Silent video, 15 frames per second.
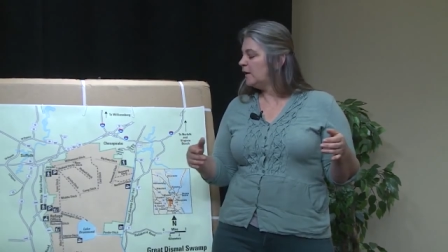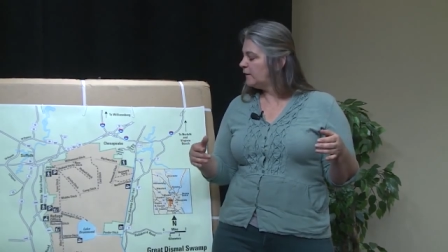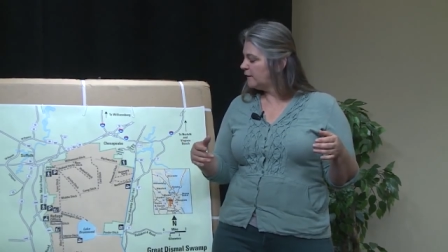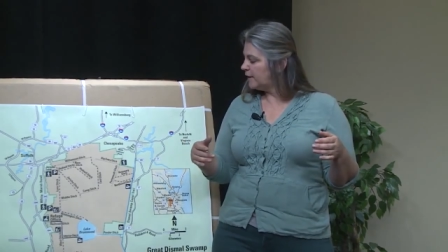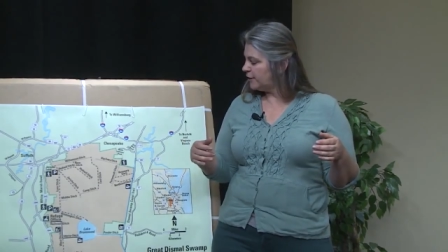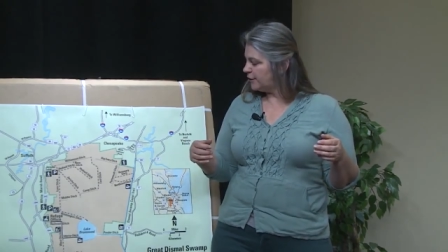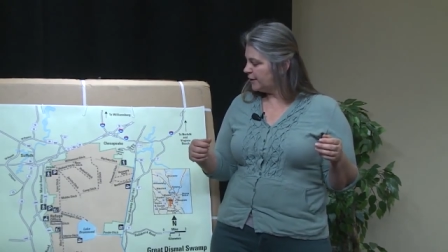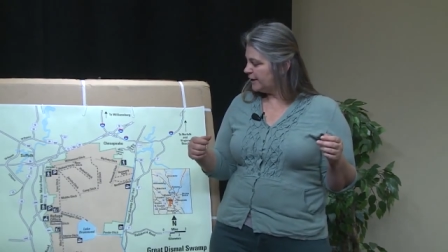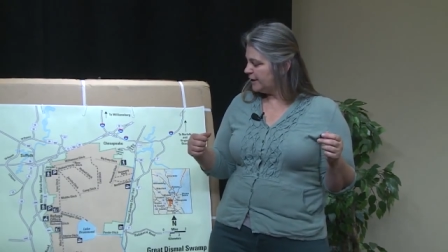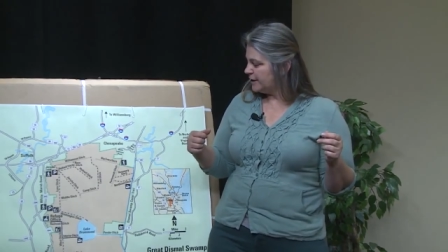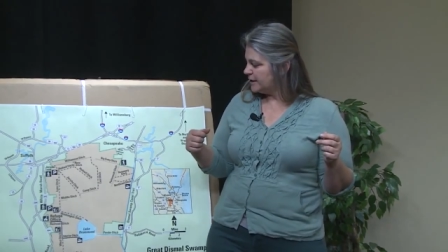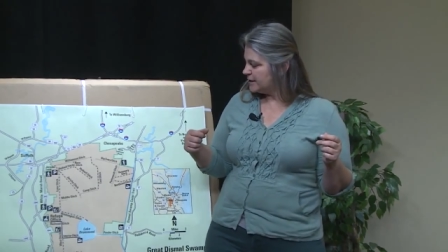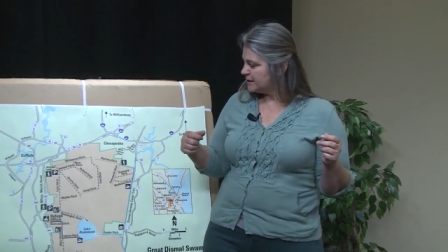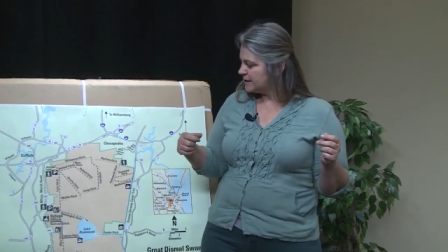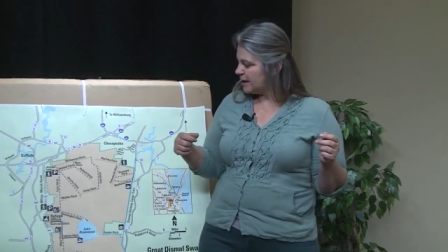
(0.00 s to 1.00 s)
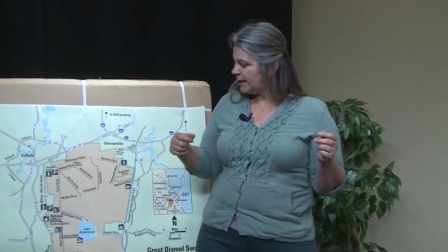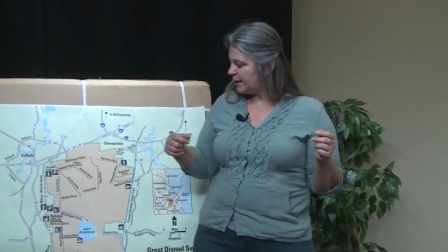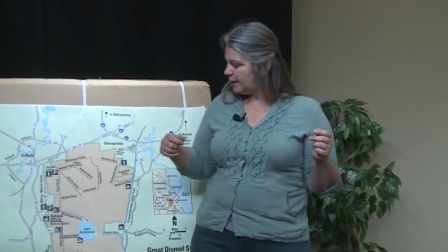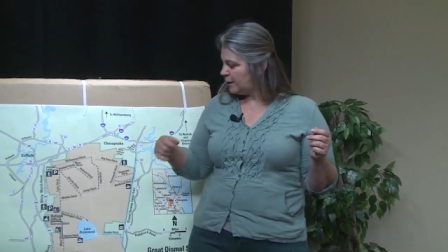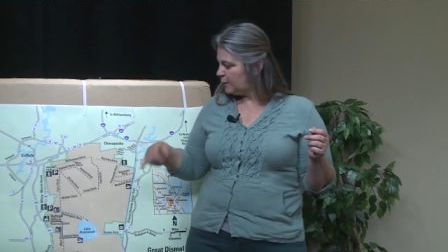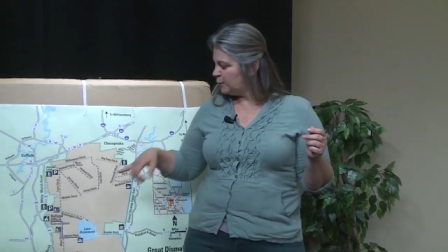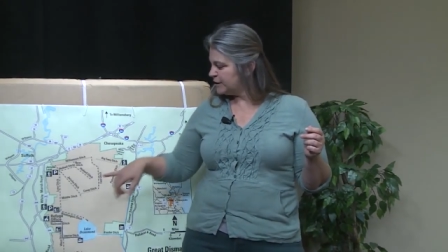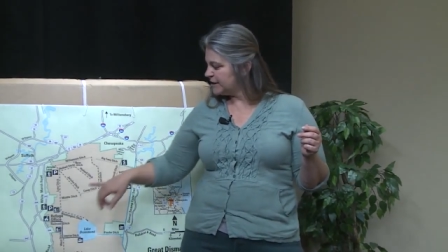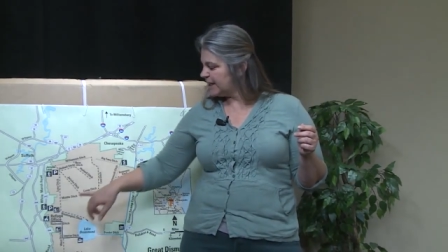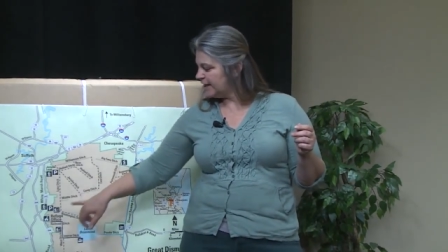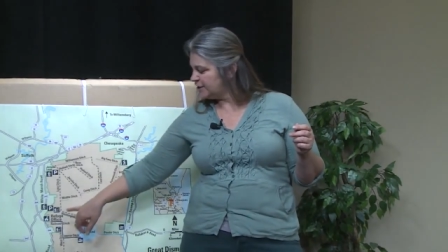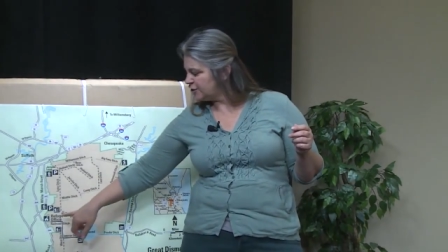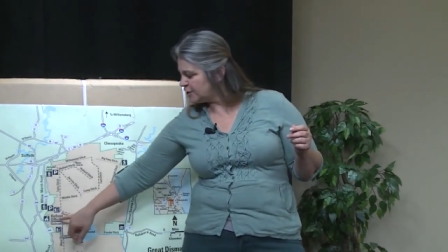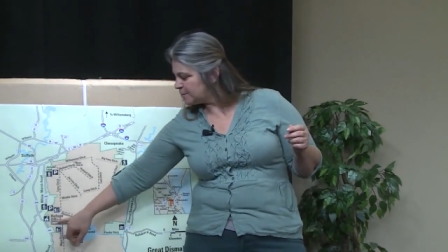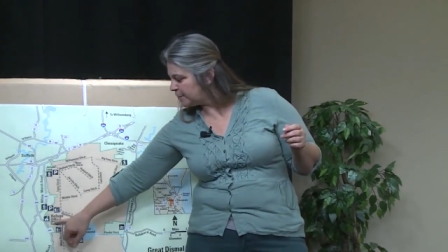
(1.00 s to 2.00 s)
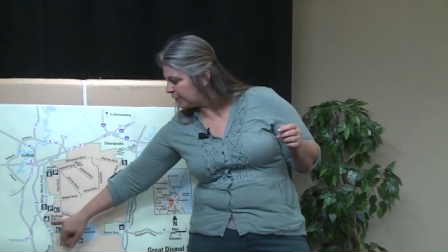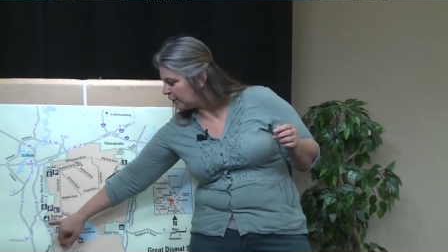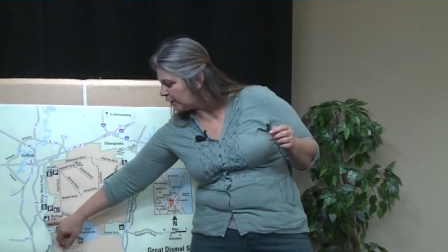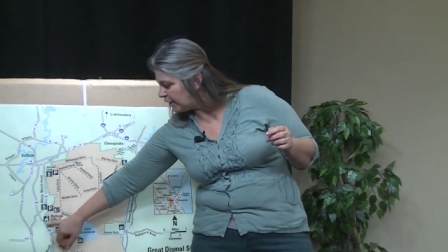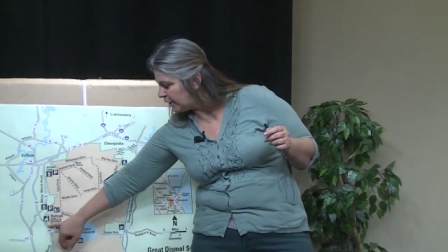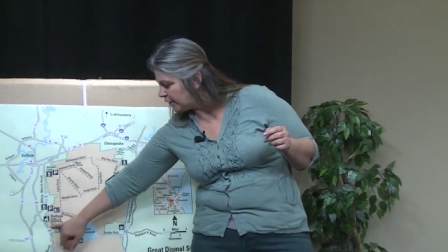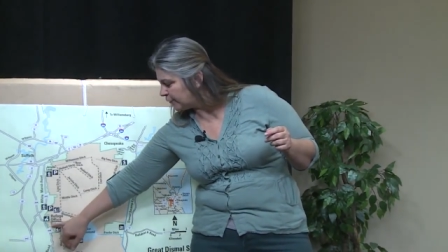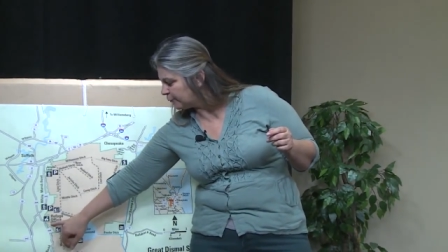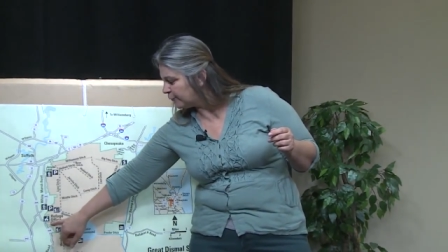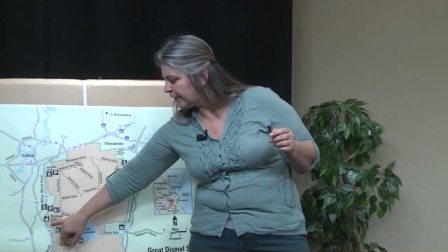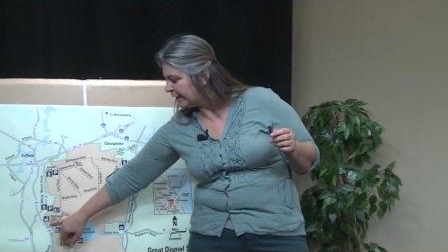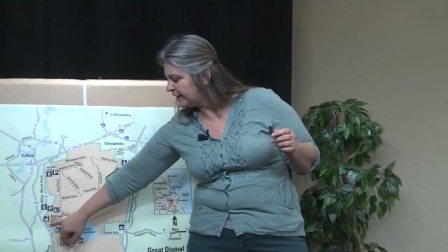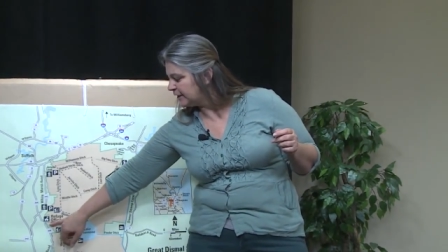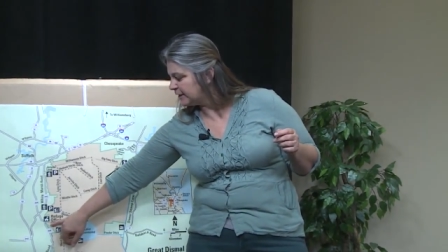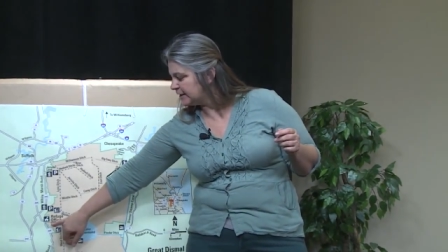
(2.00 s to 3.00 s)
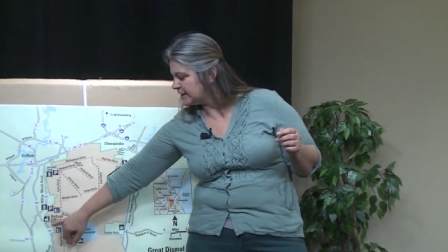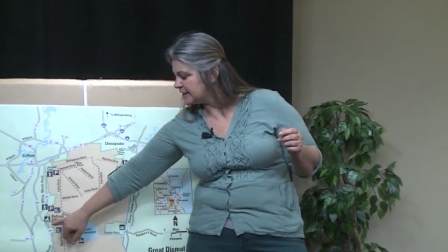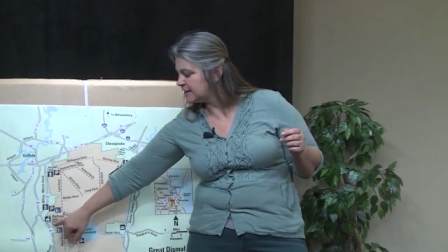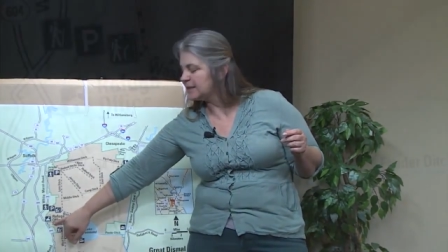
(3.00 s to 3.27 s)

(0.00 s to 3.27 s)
There is a retention pond right in this